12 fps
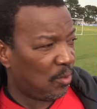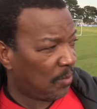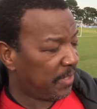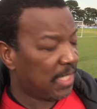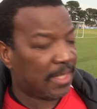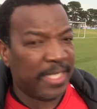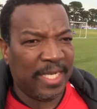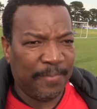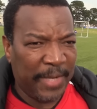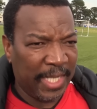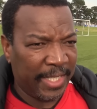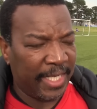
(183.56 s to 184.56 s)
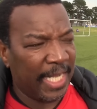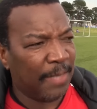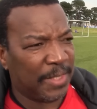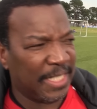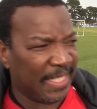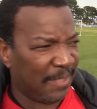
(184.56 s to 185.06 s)
not PSL badlala
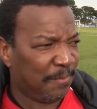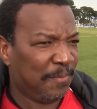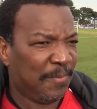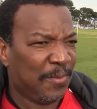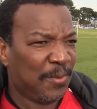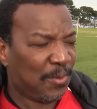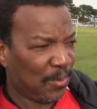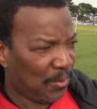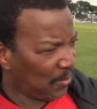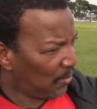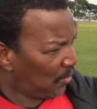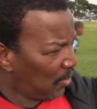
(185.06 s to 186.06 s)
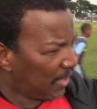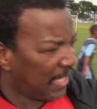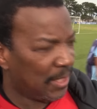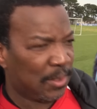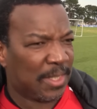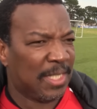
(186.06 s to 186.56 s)
Amsterdam so yonke
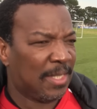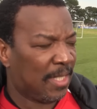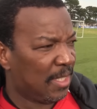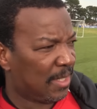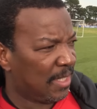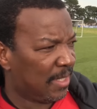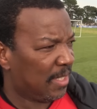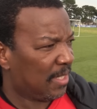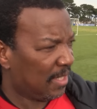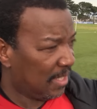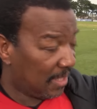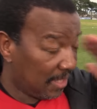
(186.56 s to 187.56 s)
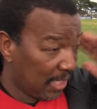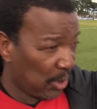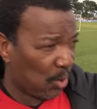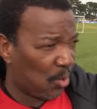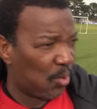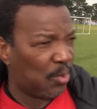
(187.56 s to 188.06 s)
into esiyenzayo senza
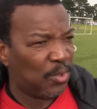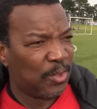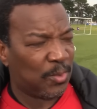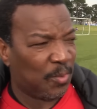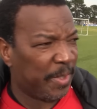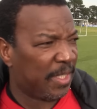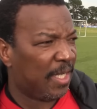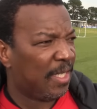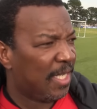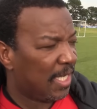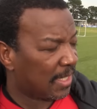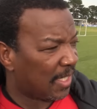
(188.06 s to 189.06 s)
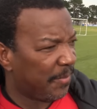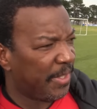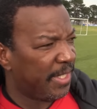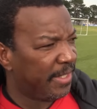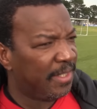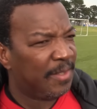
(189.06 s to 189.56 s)
sinenjongo intoyobana
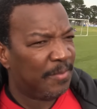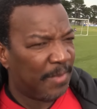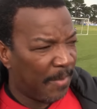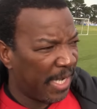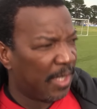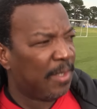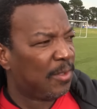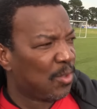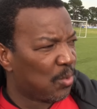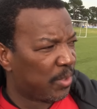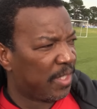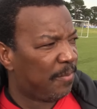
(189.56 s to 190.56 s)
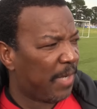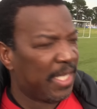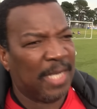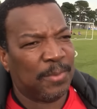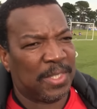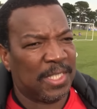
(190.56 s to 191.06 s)
ekugqibeleni mabanyuke baye
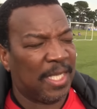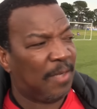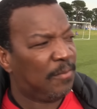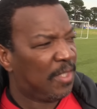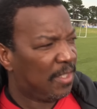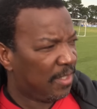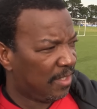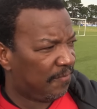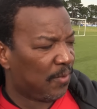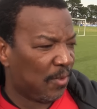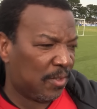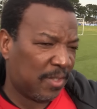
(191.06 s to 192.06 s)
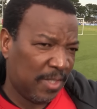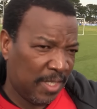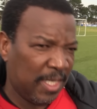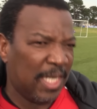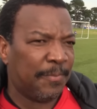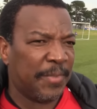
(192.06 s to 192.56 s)
Amsterdam if not
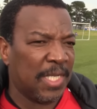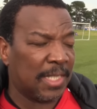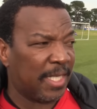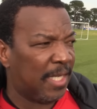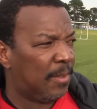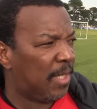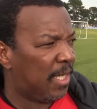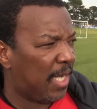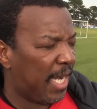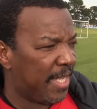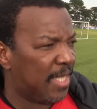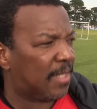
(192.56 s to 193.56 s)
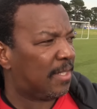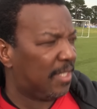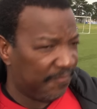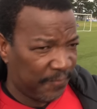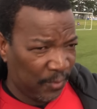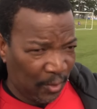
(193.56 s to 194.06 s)
PSL Ajax
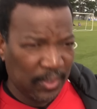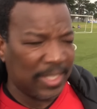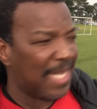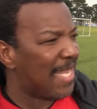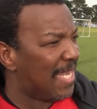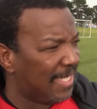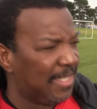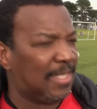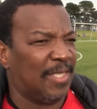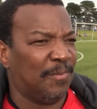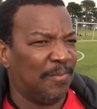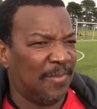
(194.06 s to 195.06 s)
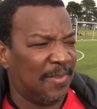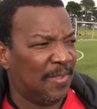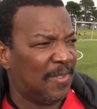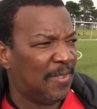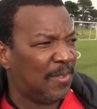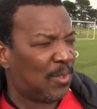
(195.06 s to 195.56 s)
if not any team
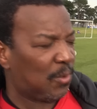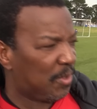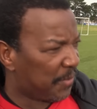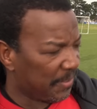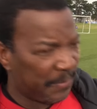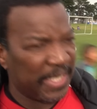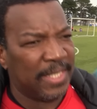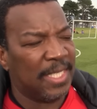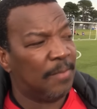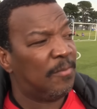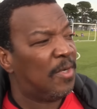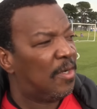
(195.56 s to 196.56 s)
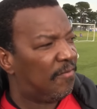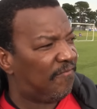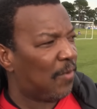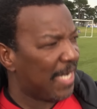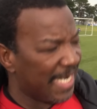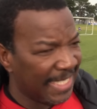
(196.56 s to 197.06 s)
so we prepare them
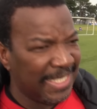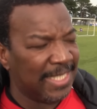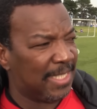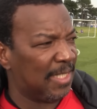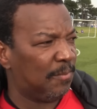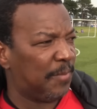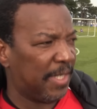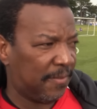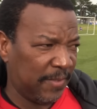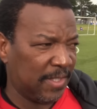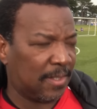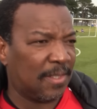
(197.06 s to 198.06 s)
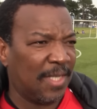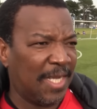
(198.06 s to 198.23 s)
for any team but first